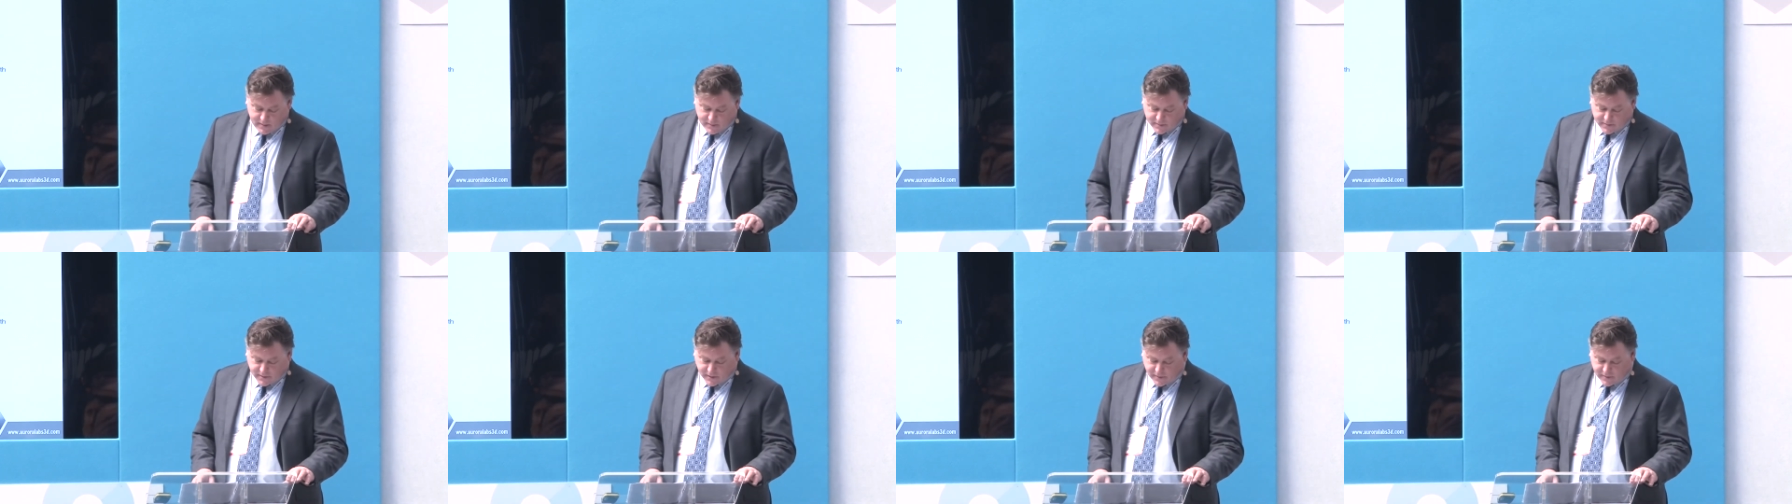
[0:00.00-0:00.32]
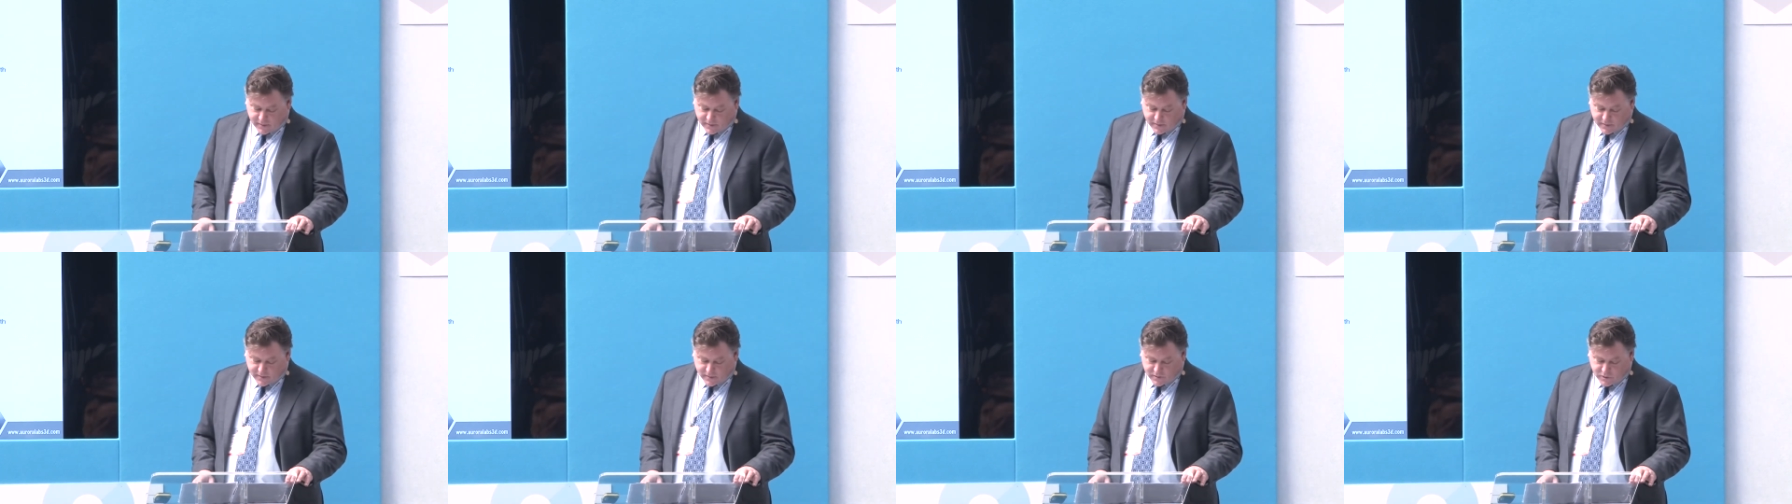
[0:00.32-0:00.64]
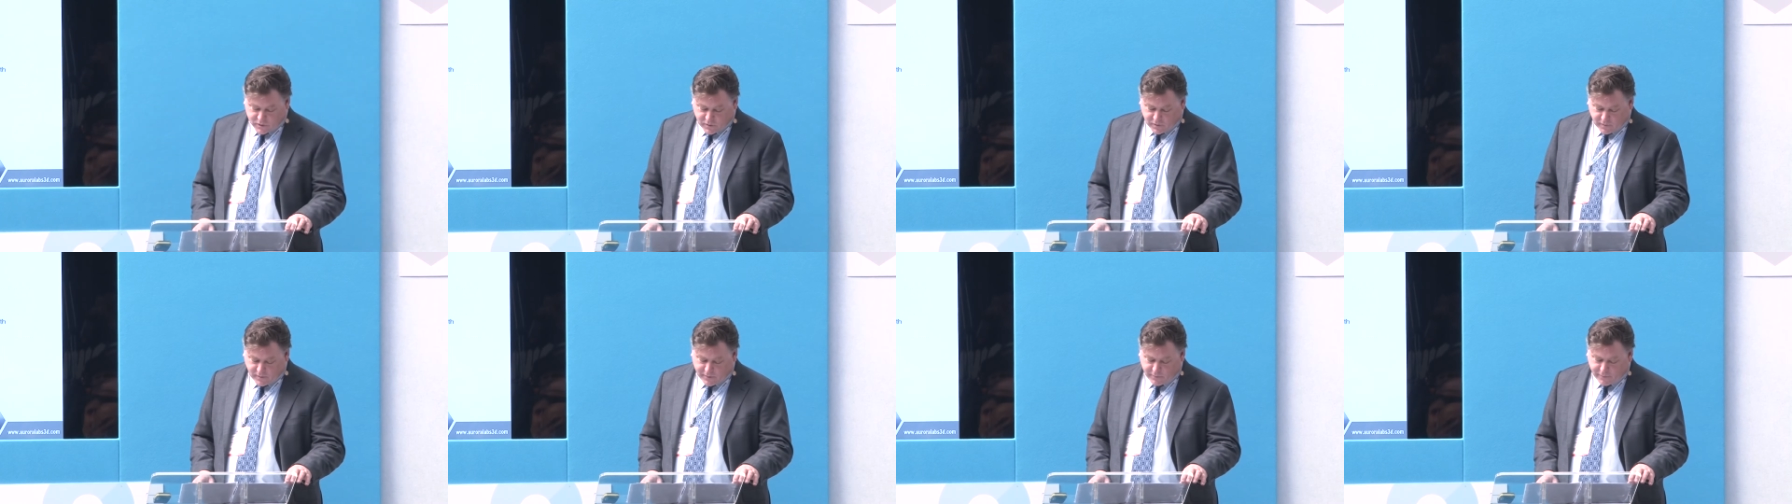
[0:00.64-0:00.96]
So the
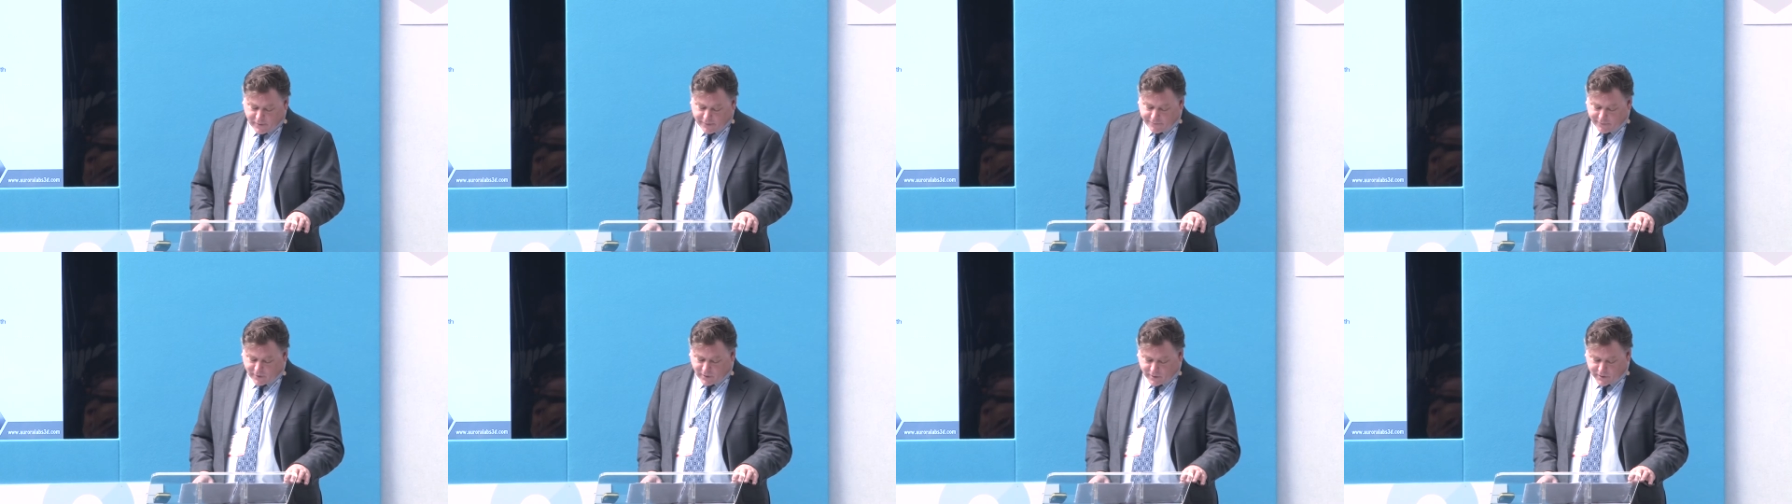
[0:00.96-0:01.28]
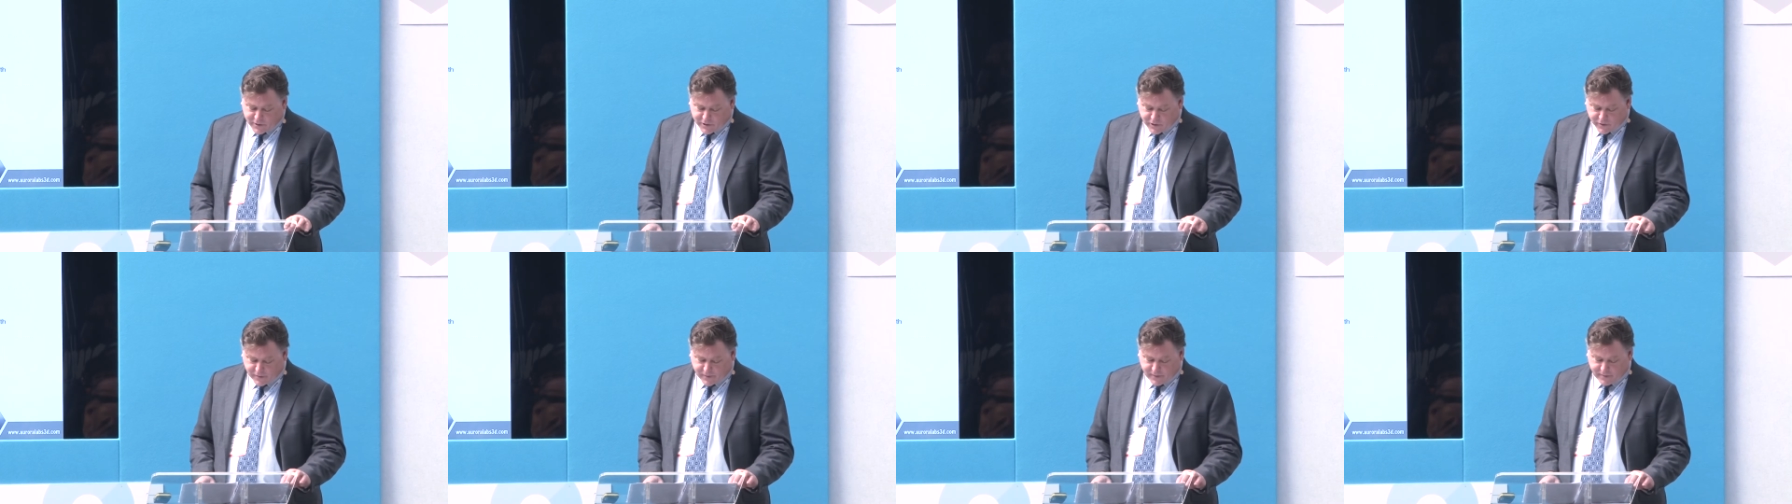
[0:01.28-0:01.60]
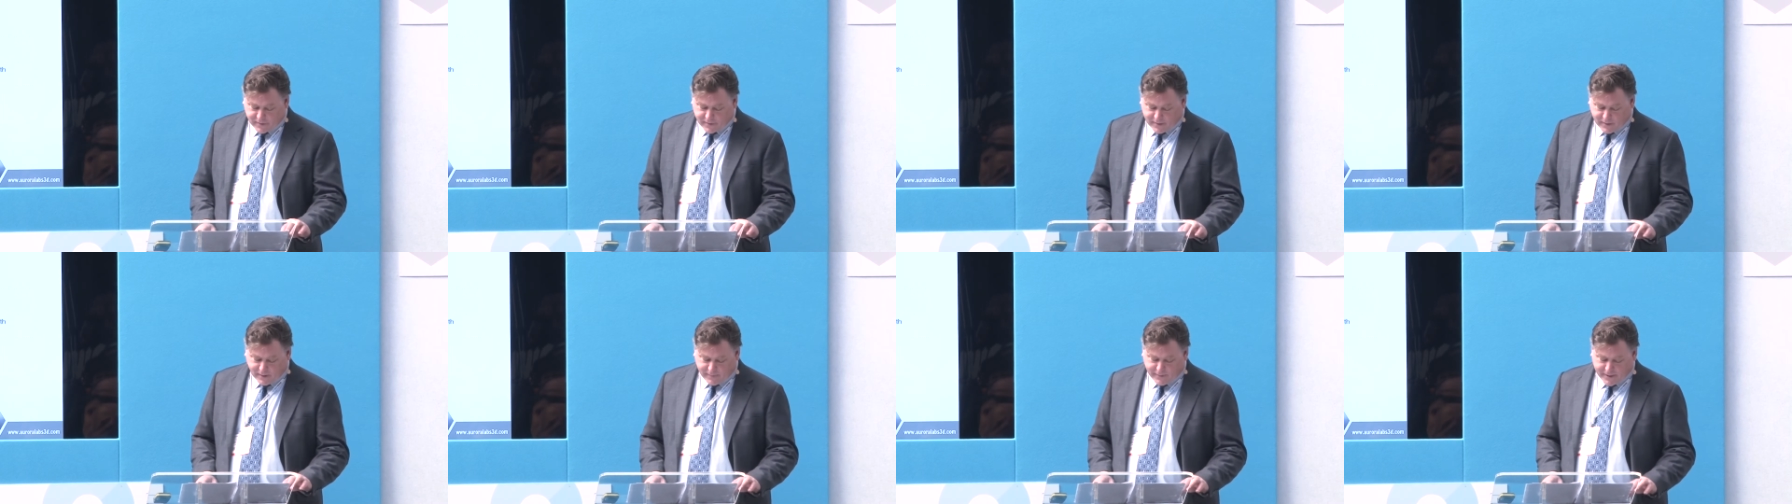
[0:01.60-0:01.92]
truly revolutionary
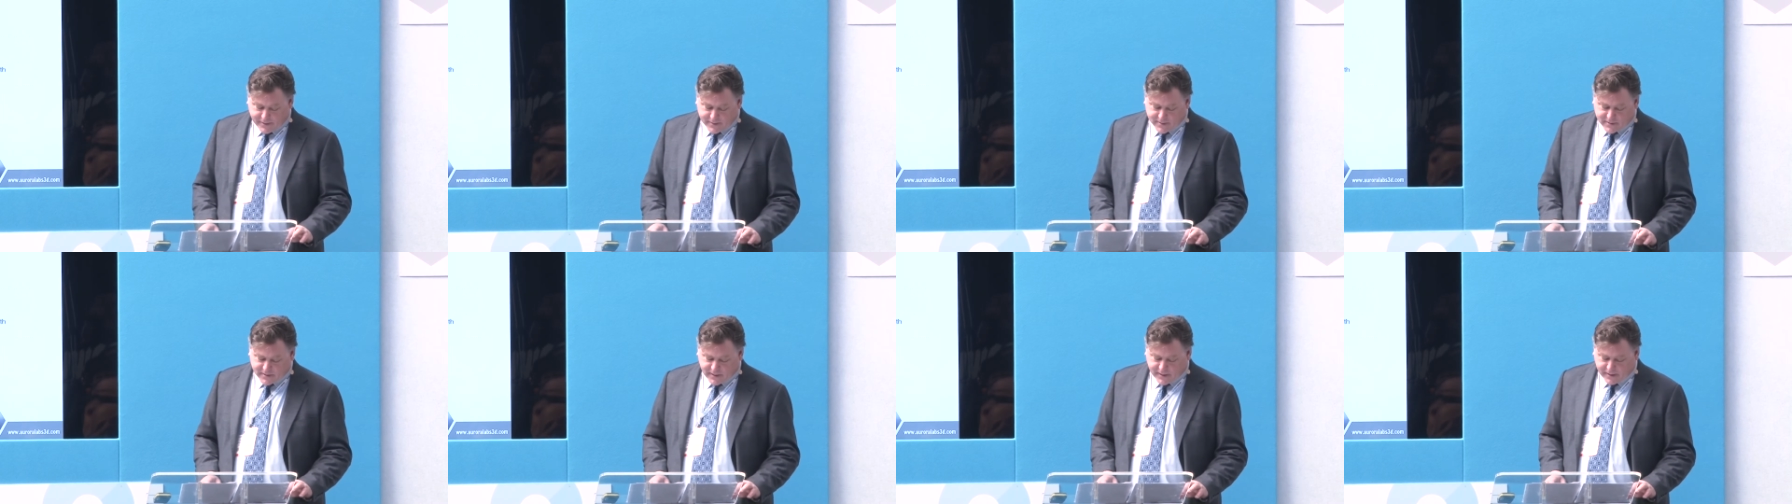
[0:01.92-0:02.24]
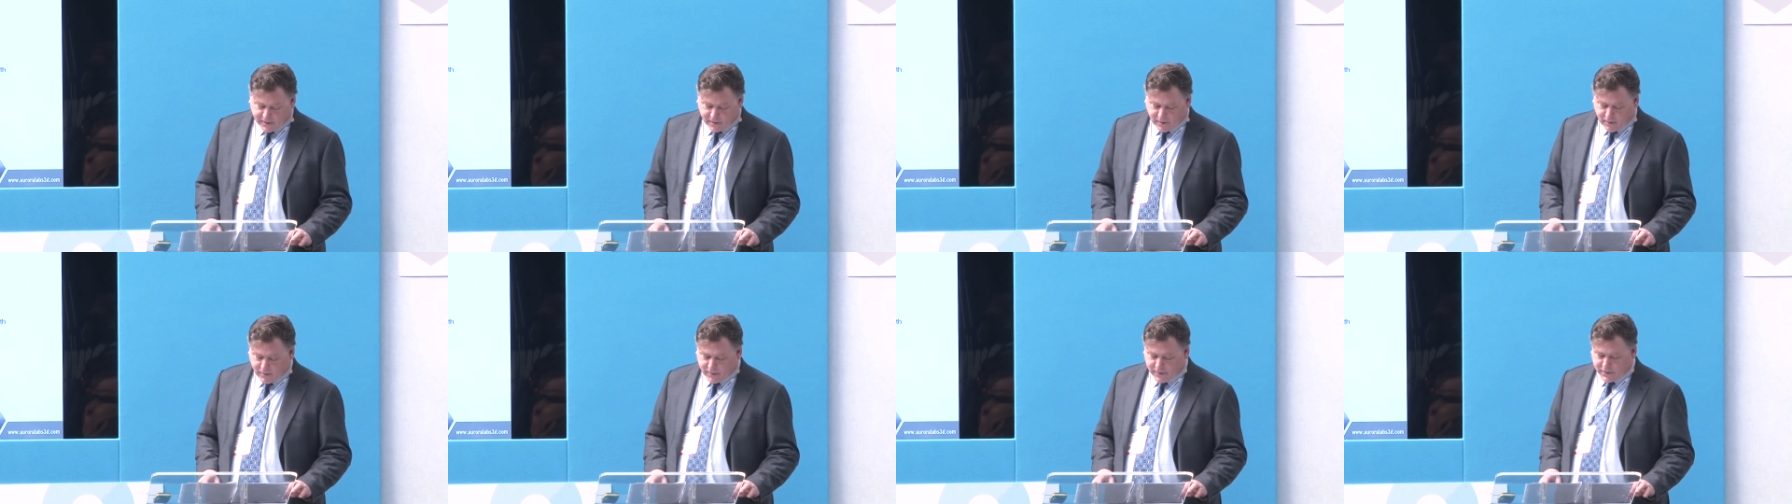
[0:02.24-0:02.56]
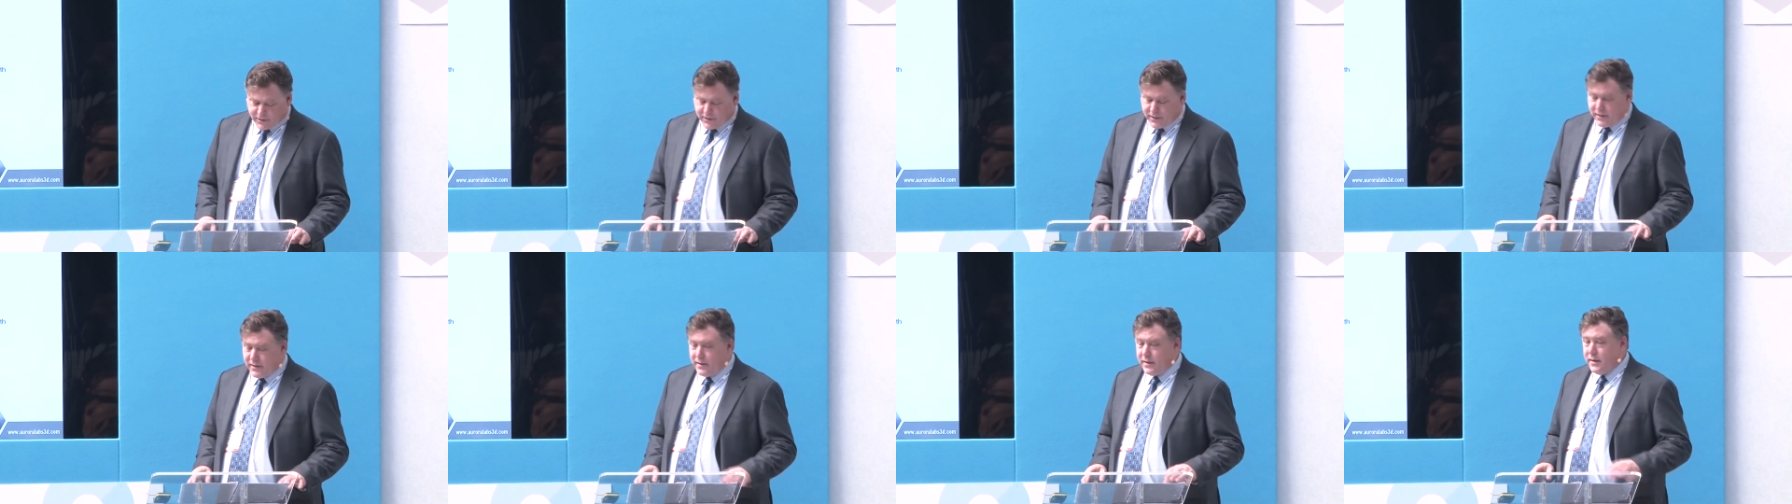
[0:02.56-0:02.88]
thing about this
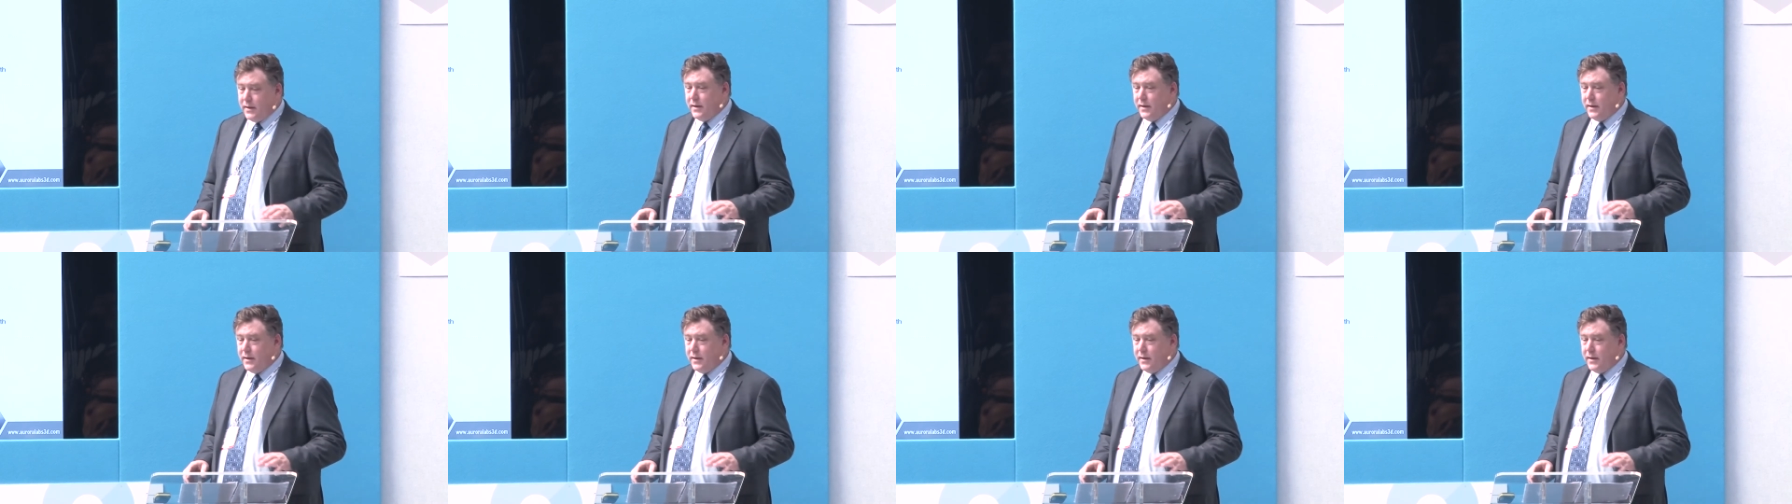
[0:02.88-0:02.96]
technology